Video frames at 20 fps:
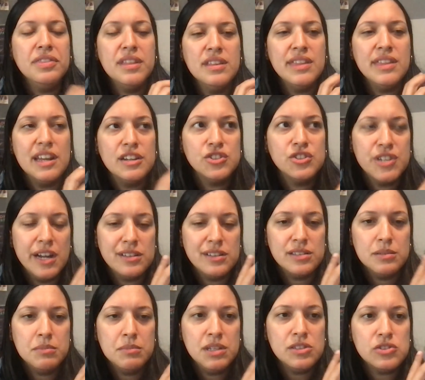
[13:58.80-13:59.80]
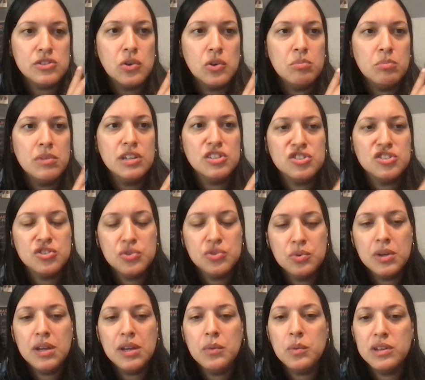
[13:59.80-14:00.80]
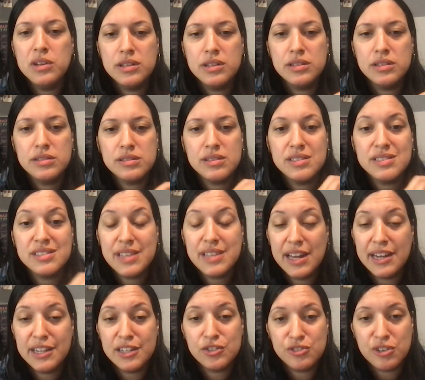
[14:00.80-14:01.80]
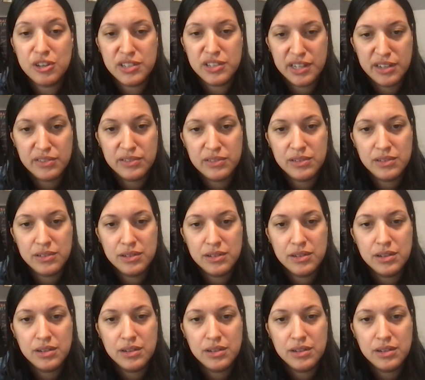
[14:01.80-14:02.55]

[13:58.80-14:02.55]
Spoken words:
thing that attracted me so much to it was the static drawdown.